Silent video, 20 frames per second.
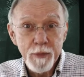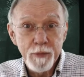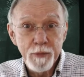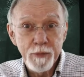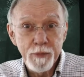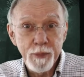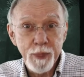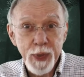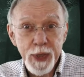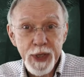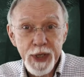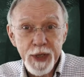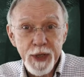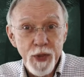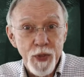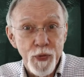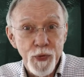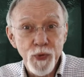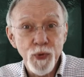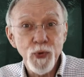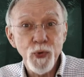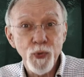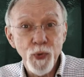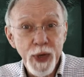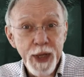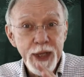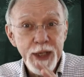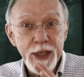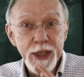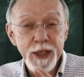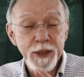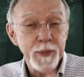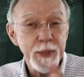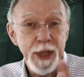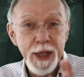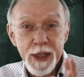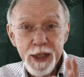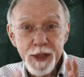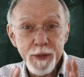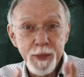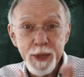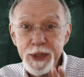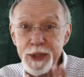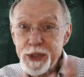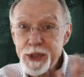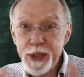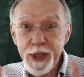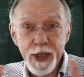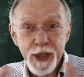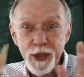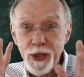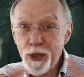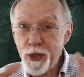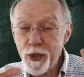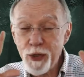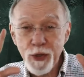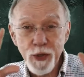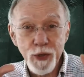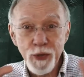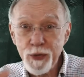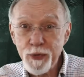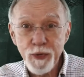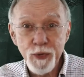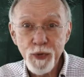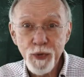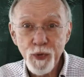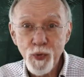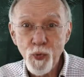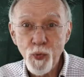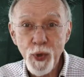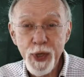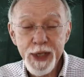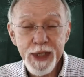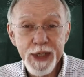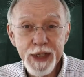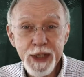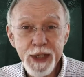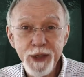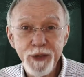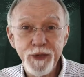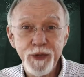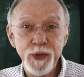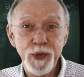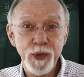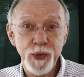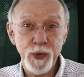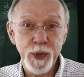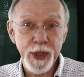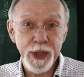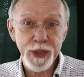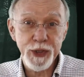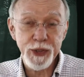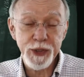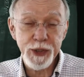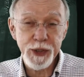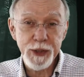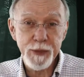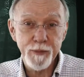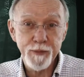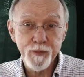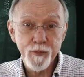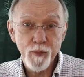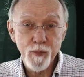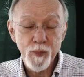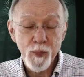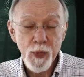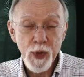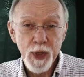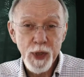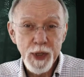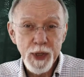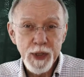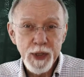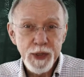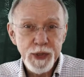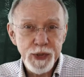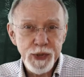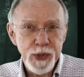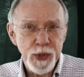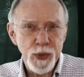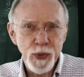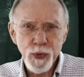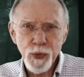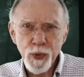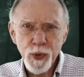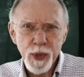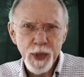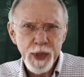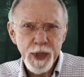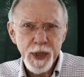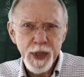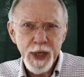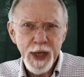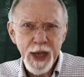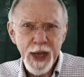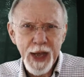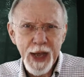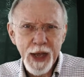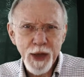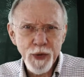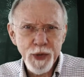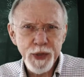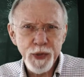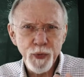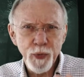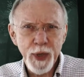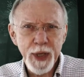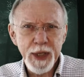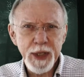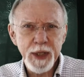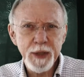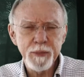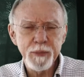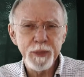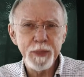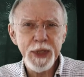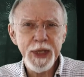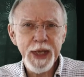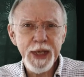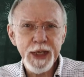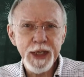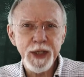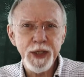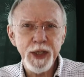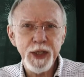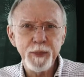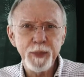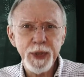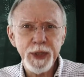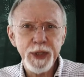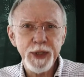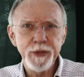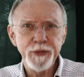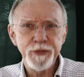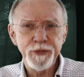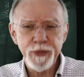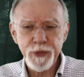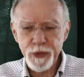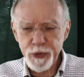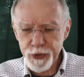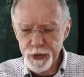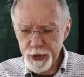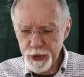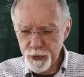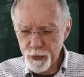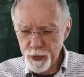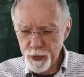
but through random elements, they all went in different directions. So how can random be anything but confusing? Well,